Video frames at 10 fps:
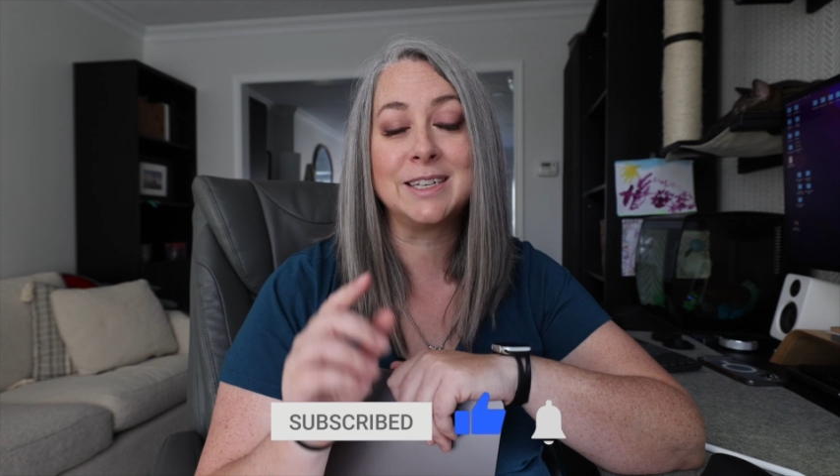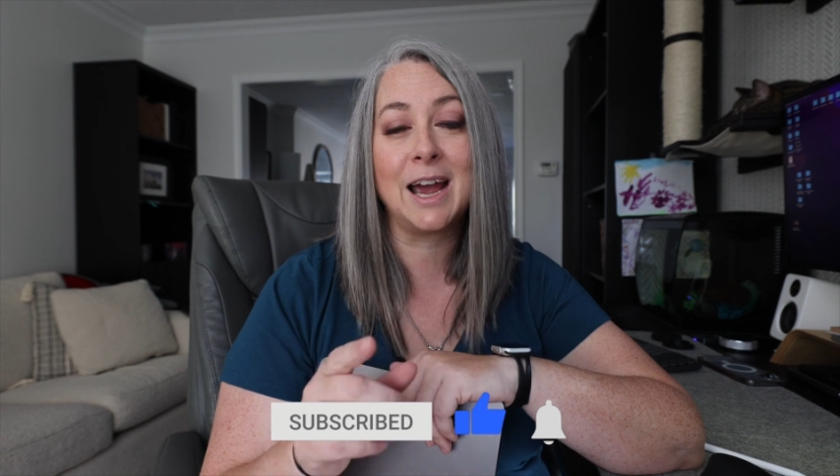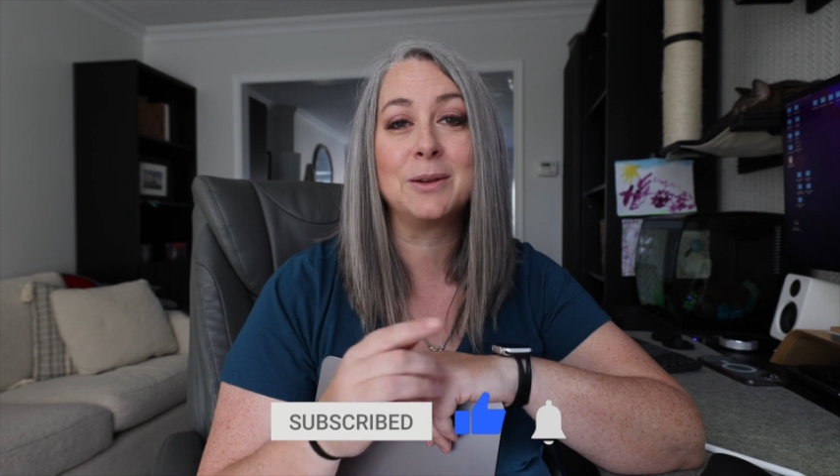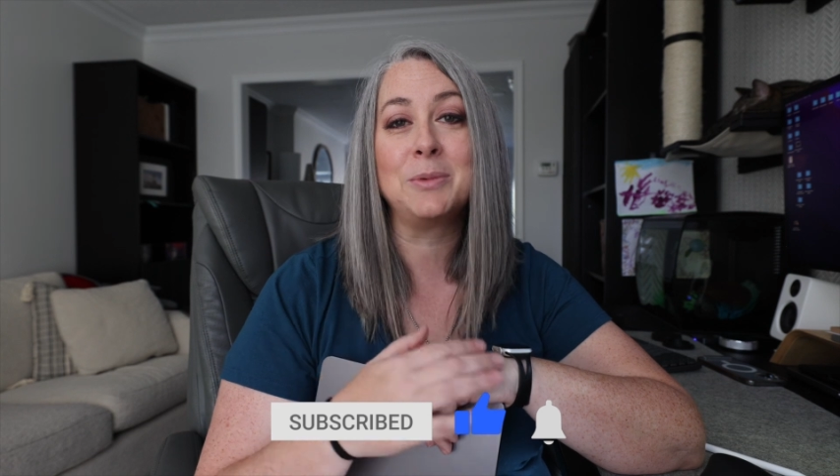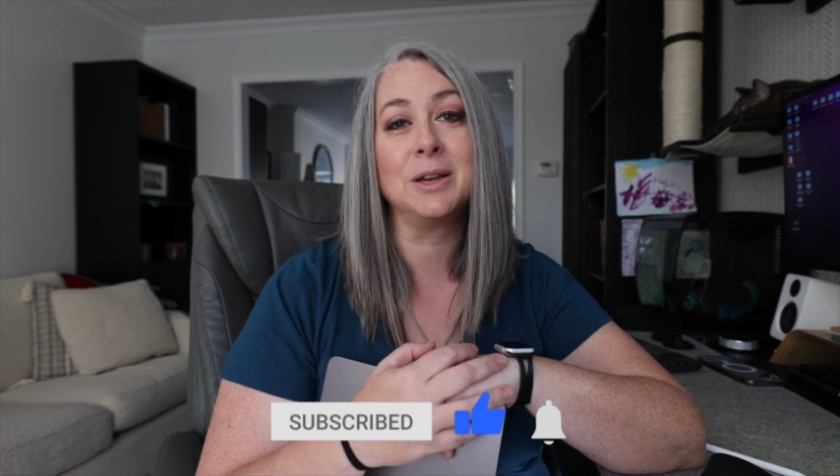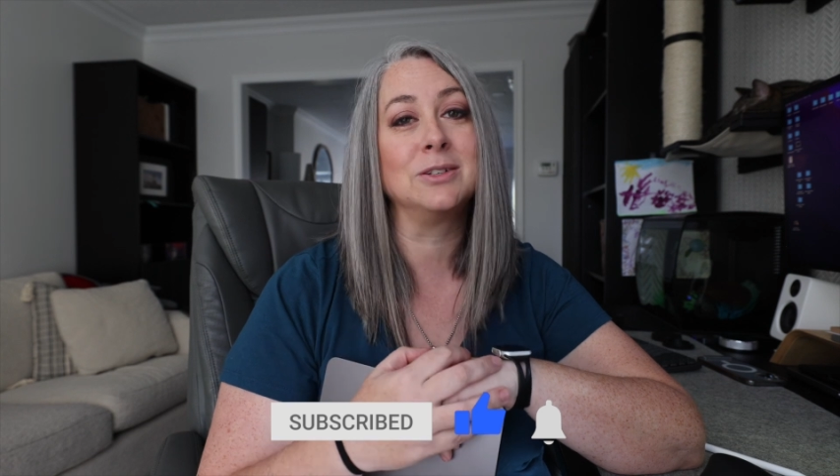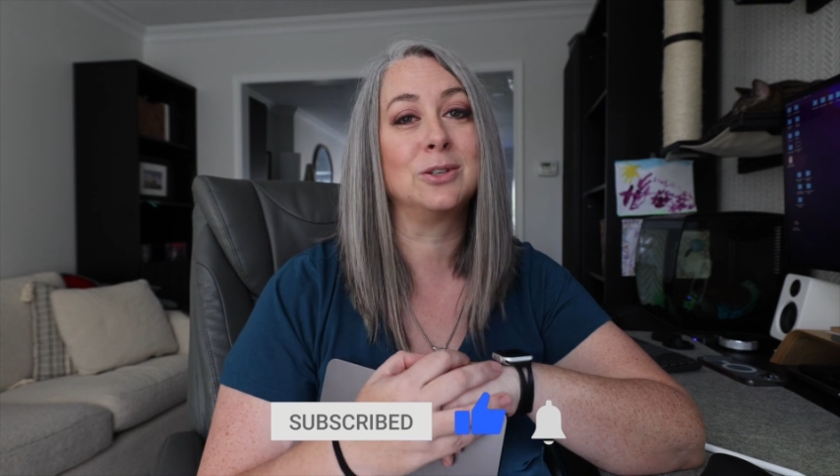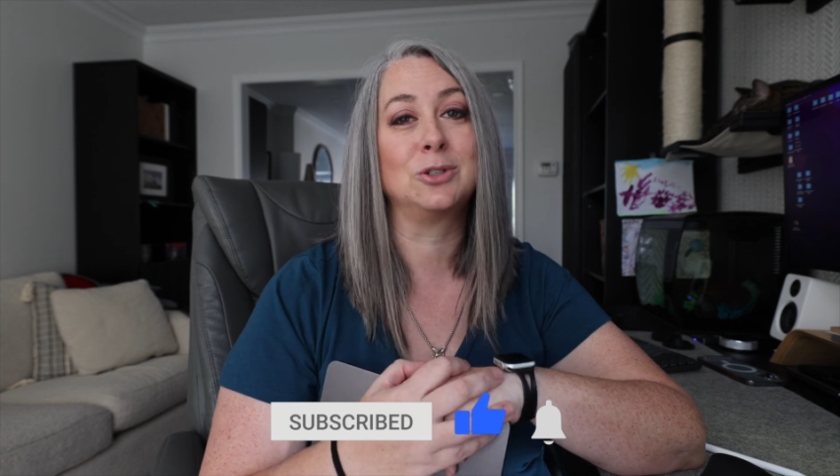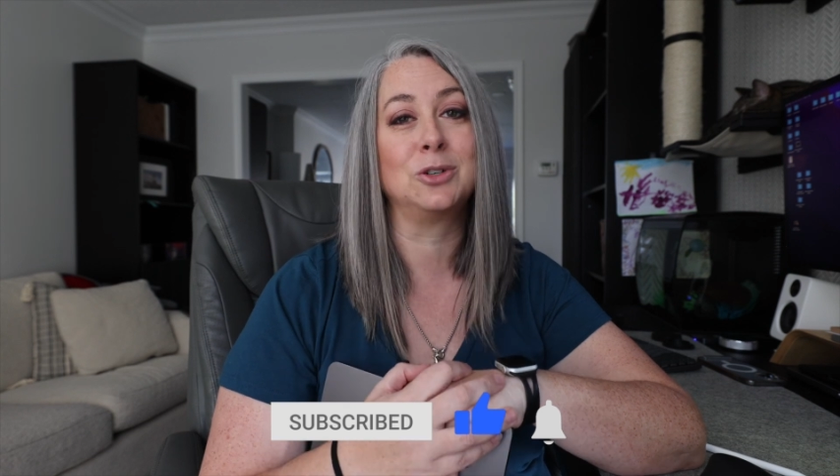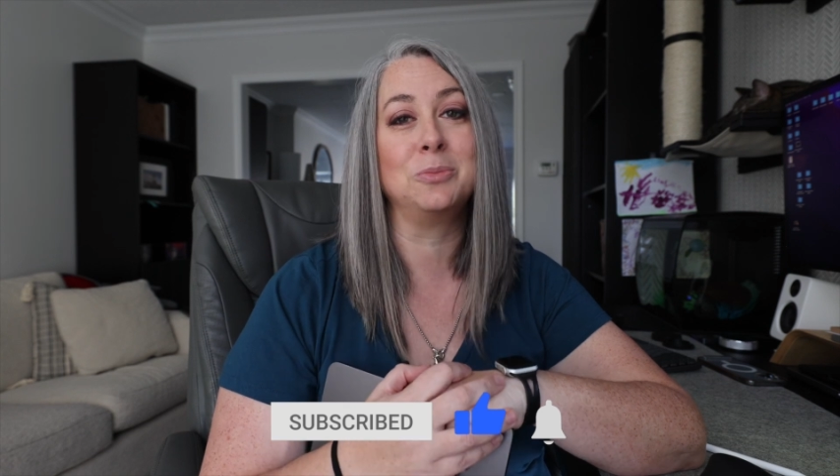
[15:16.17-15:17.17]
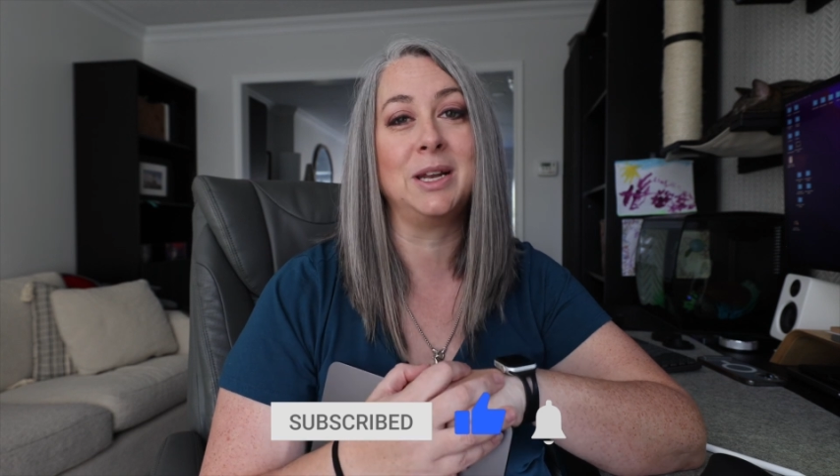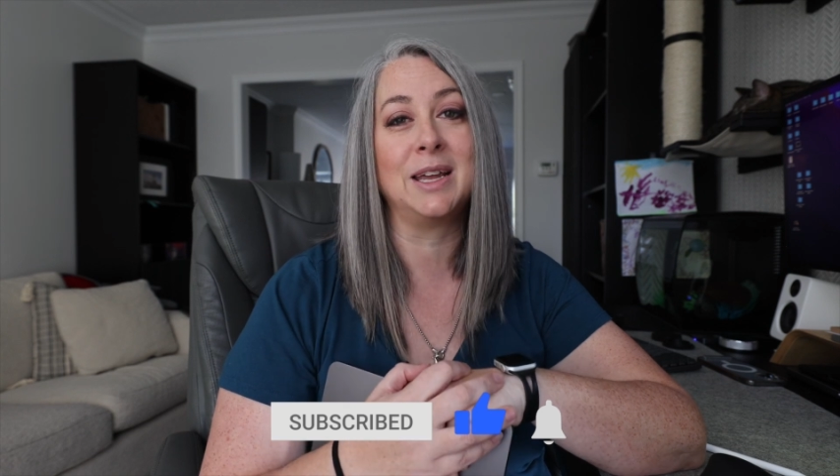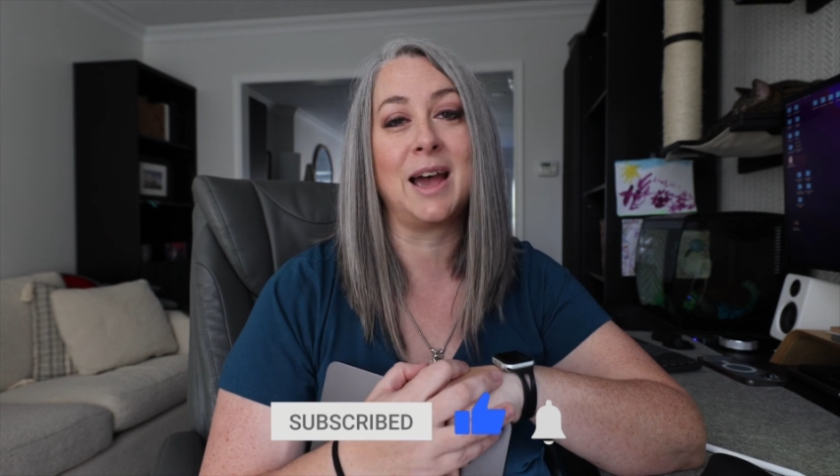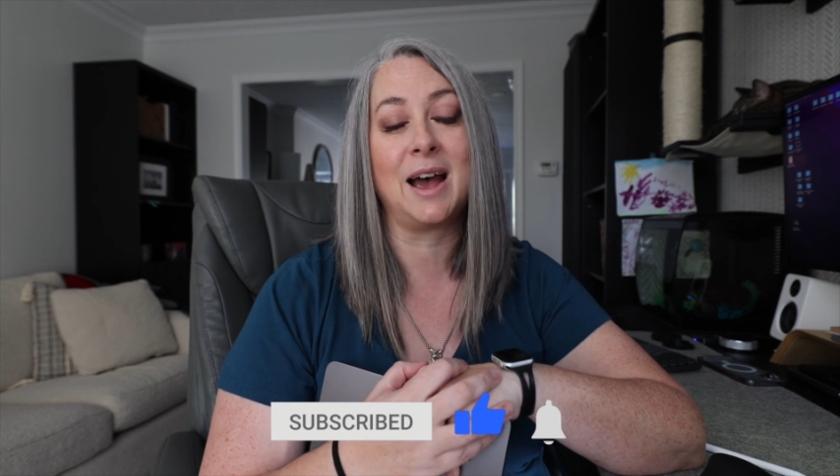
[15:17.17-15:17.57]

Tag me on social media